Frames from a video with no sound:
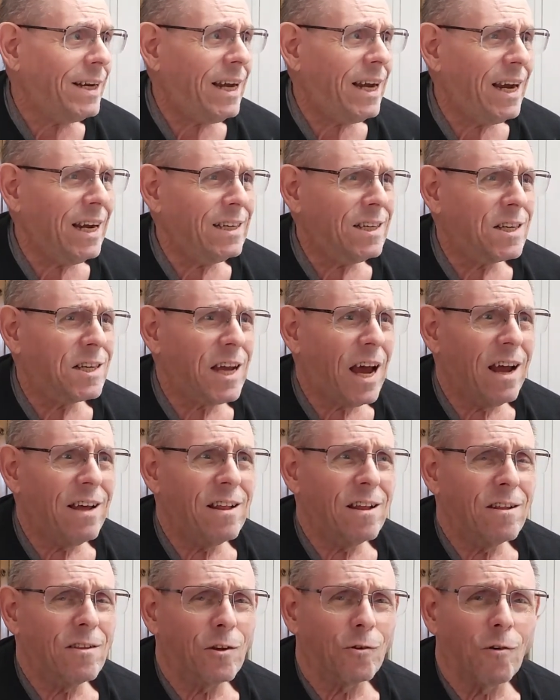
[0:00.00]
I can't say
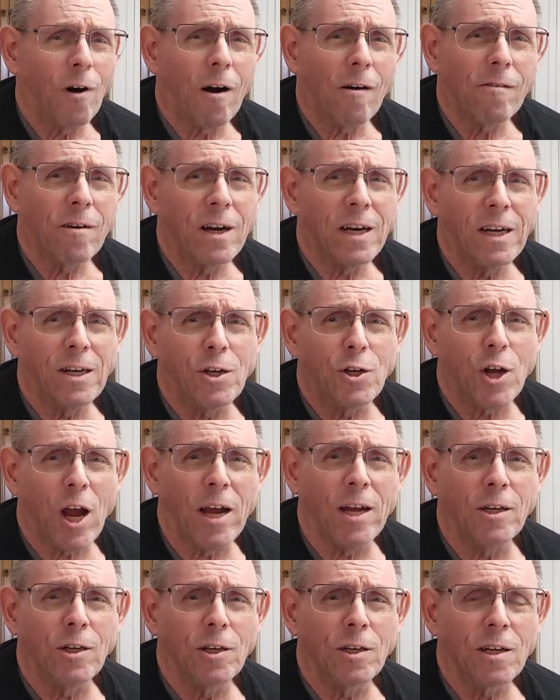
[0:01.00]
that there are any
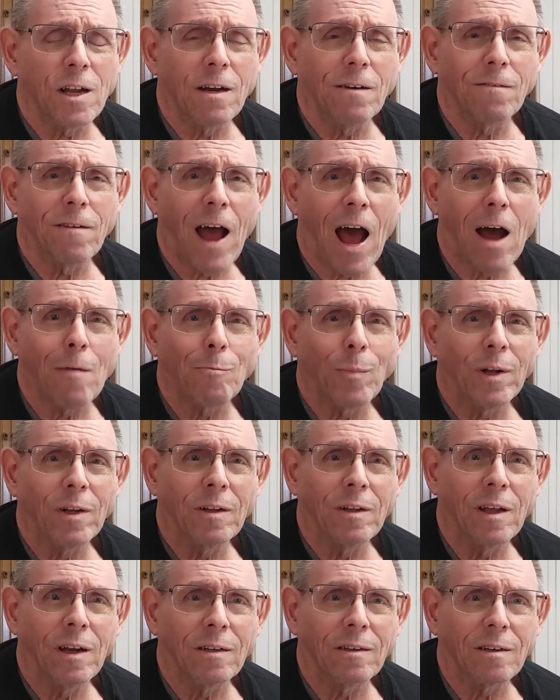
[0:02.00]
changes that have
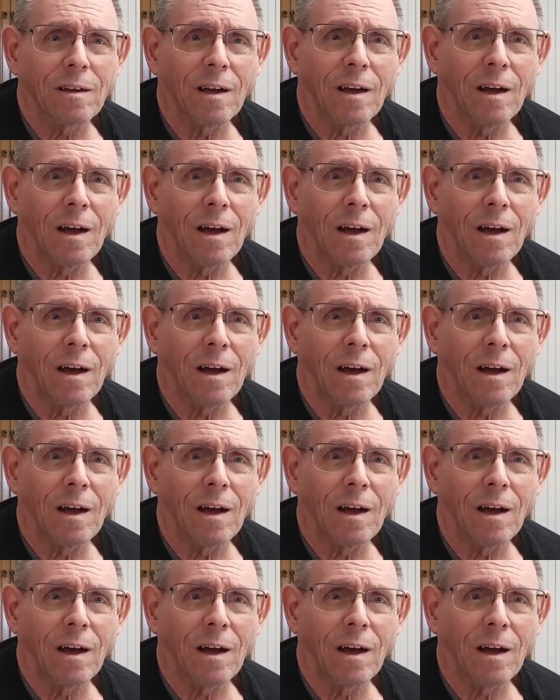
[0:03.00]
happened that